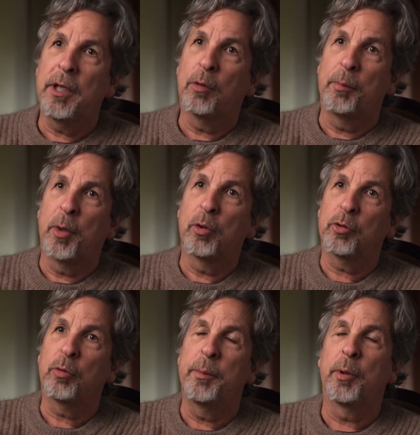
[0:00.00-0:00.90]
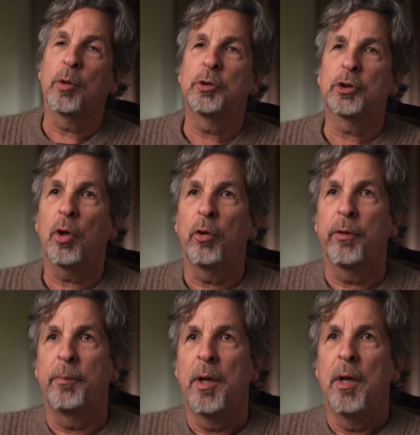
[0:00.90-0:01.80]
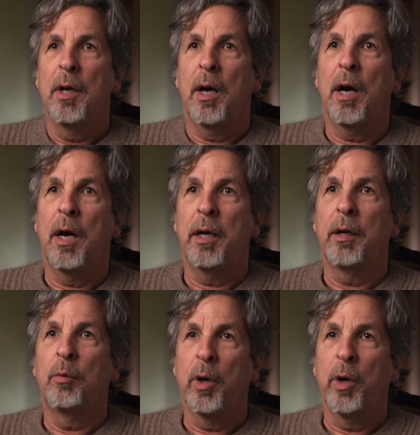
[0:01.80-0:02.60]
Negro Motorist Green Book, which told them, not